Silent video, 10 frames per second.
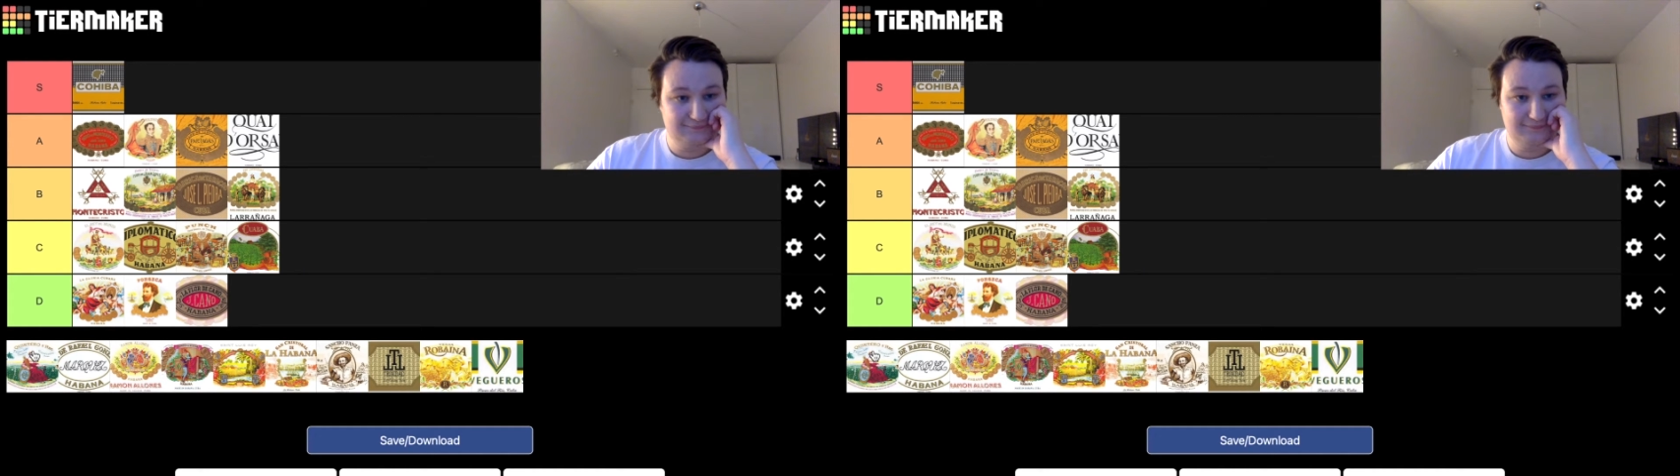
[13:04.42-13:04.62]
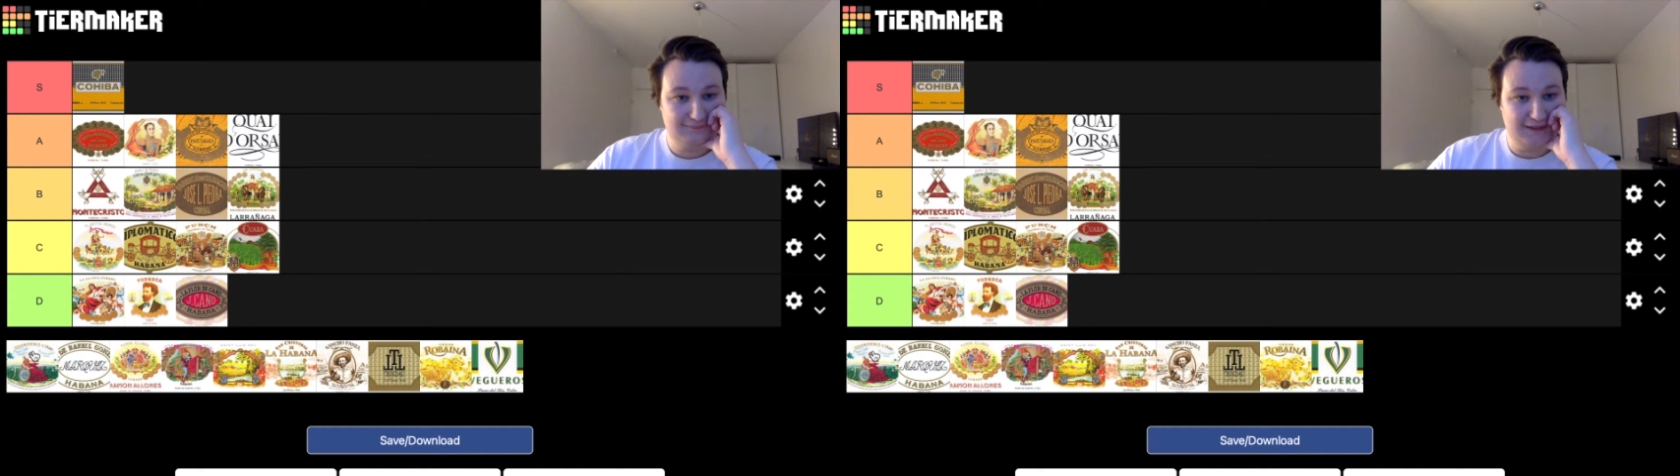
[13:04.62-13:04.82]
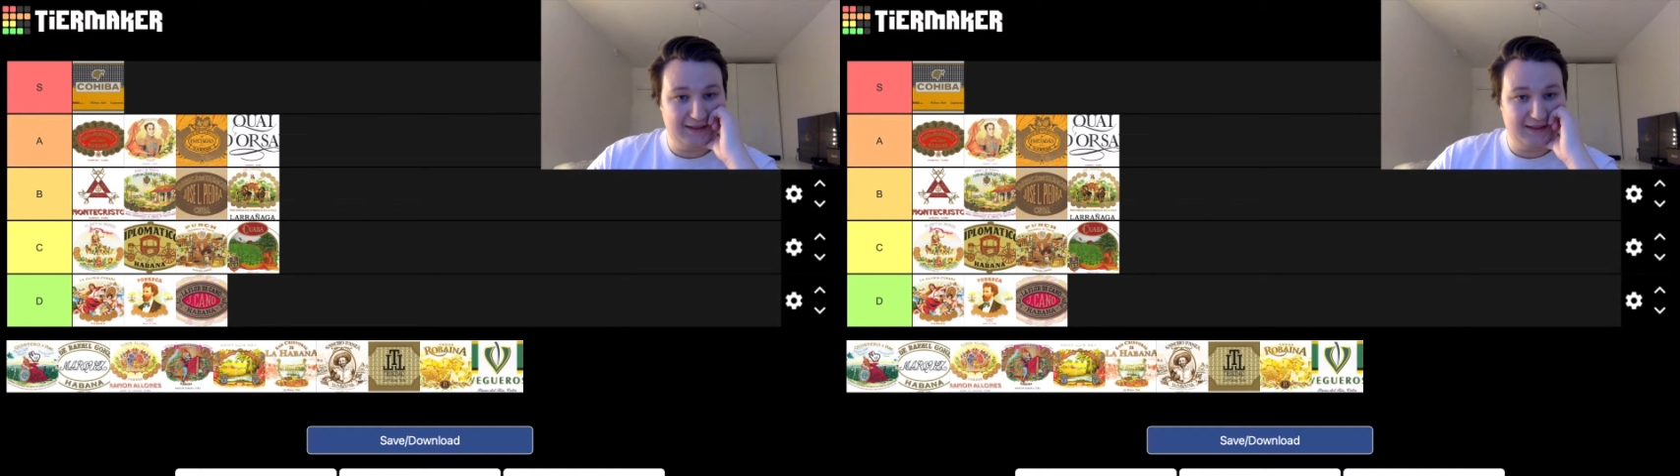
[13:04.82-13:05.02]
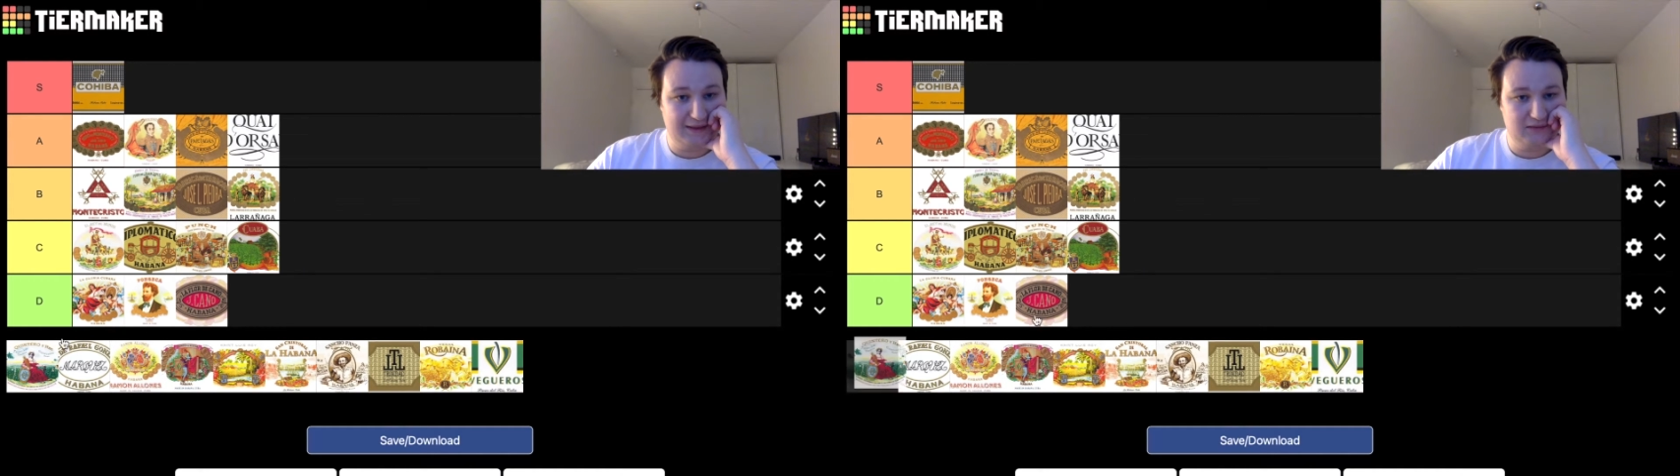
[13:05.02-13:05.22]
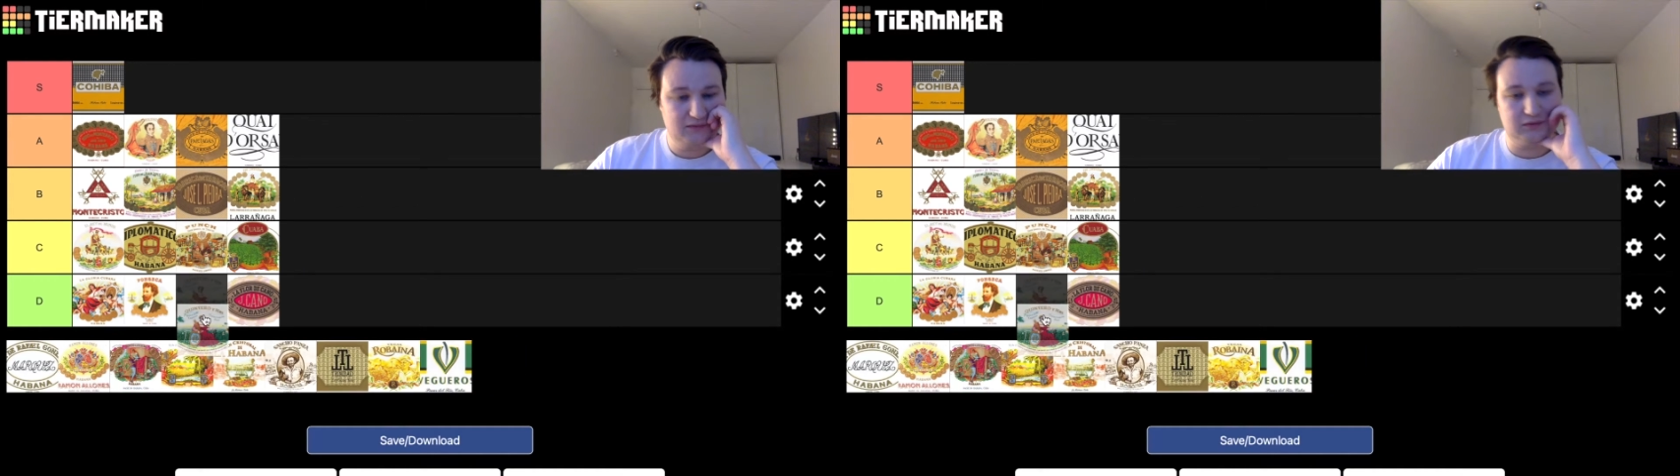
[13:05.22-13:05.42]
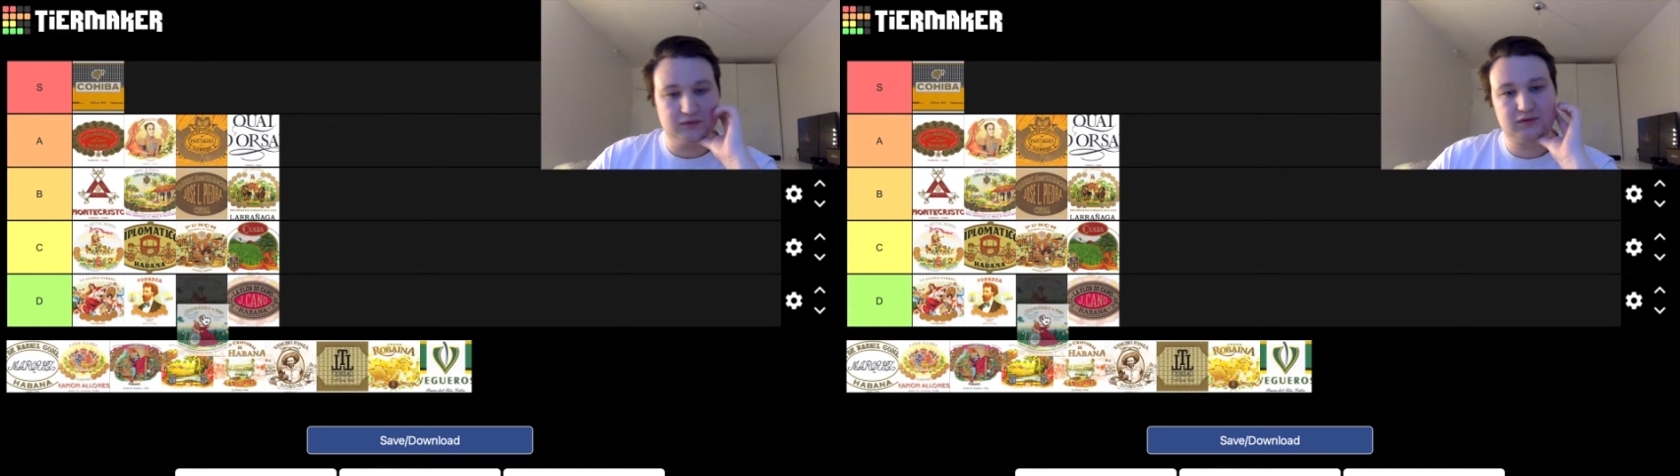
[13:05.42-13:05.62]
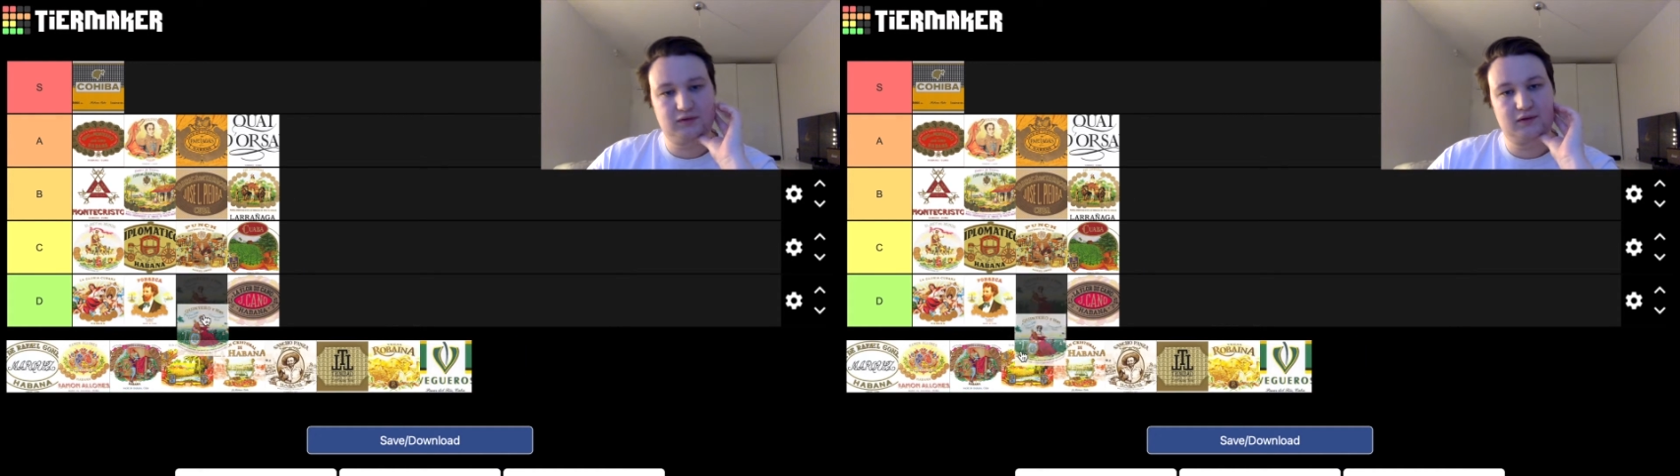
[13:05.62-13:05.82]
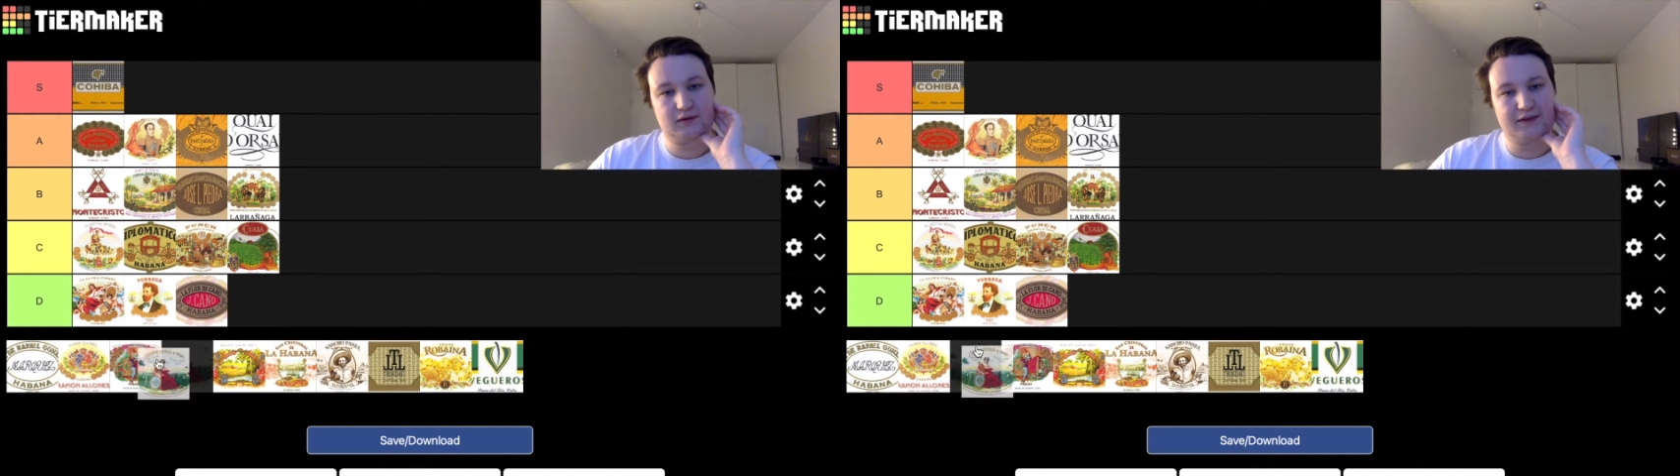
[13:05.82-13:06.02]
Yeah, oof.
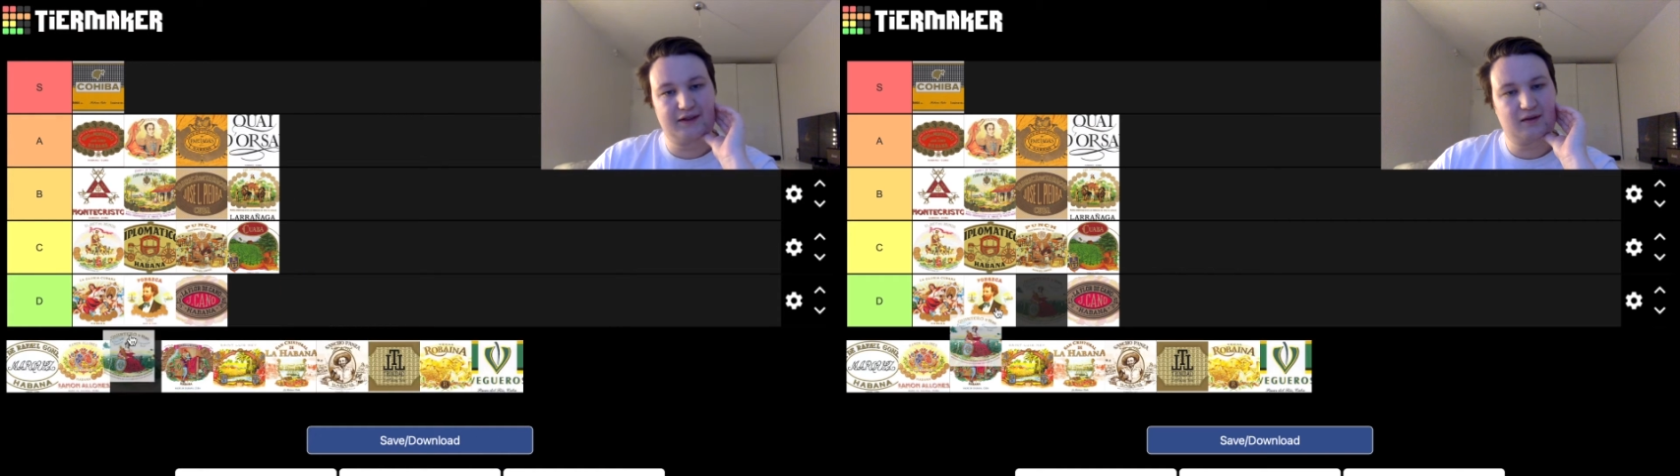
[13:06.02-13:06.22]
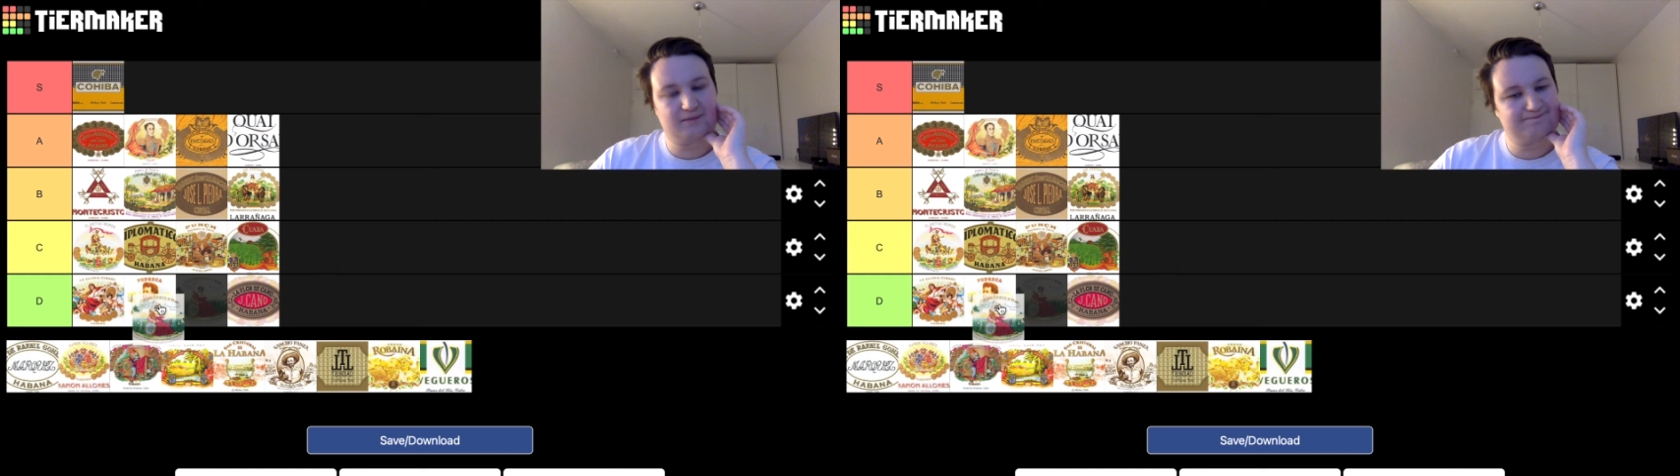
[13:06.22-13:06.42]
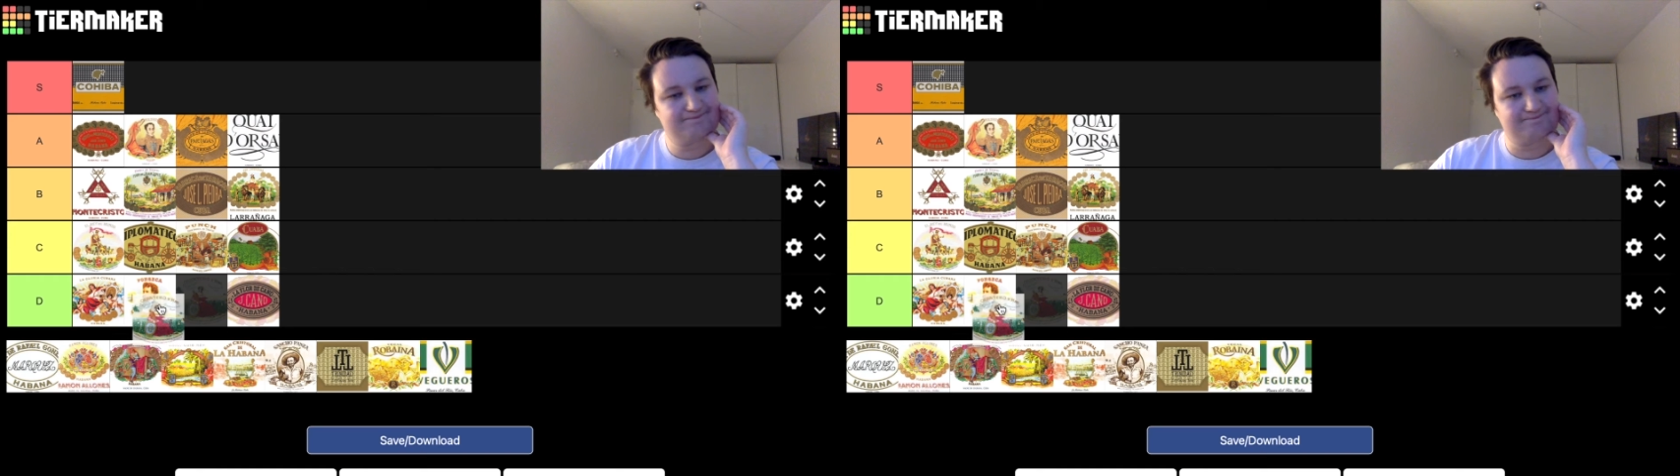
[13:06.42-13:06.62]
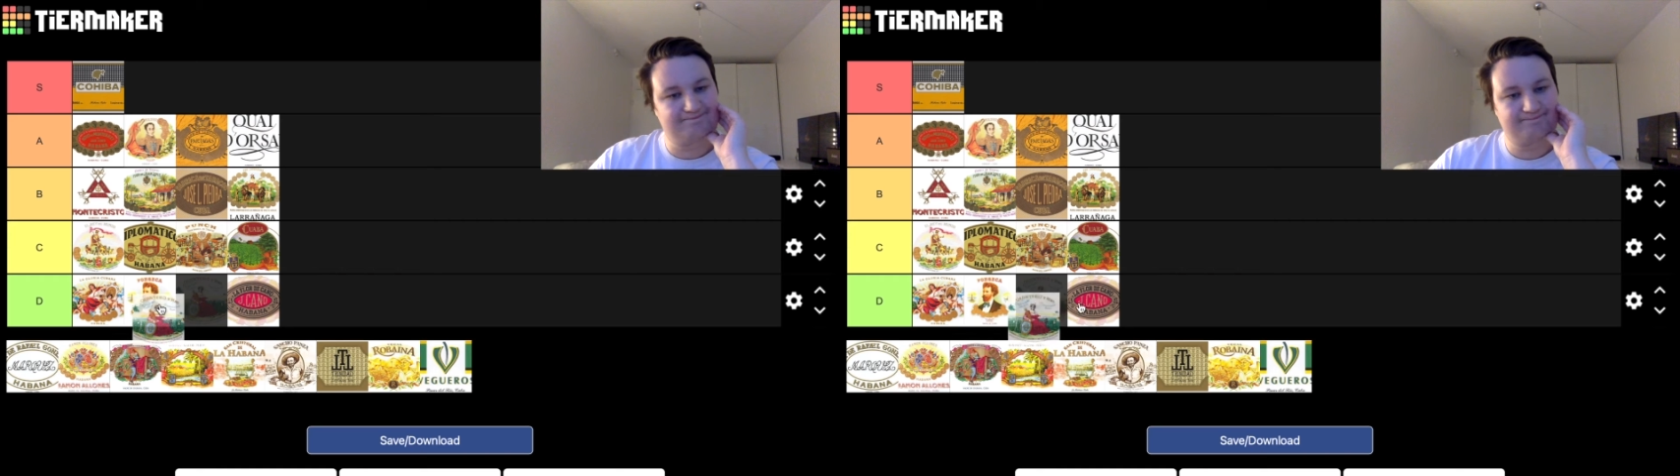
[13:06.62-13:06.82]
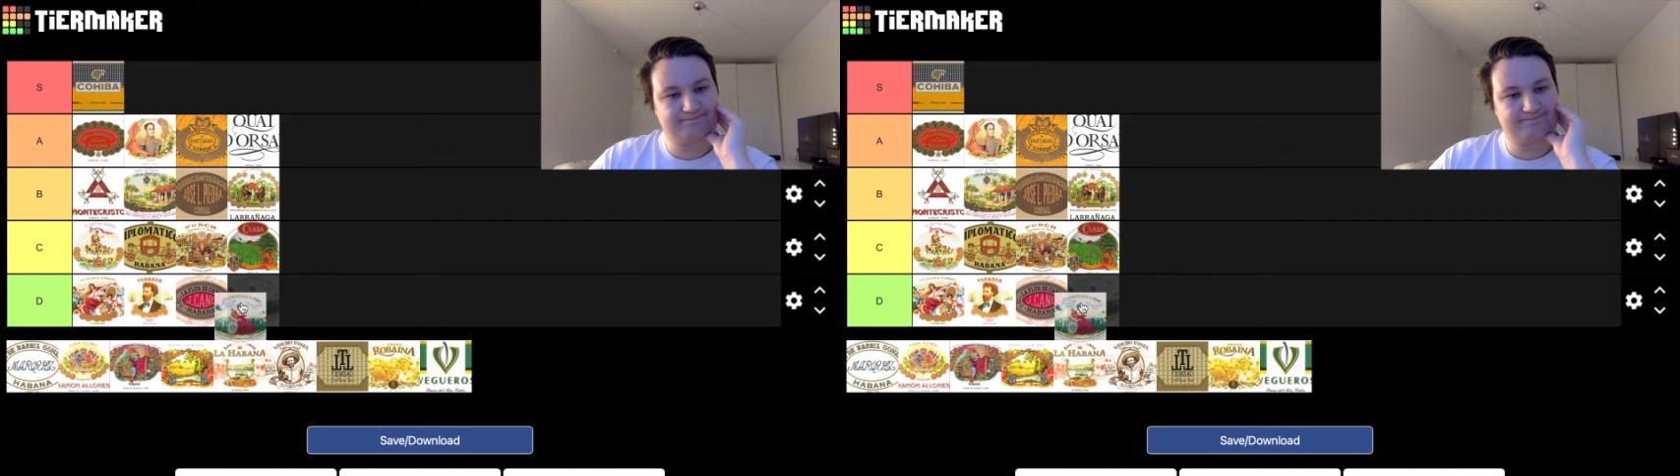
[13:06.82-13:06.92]
I'm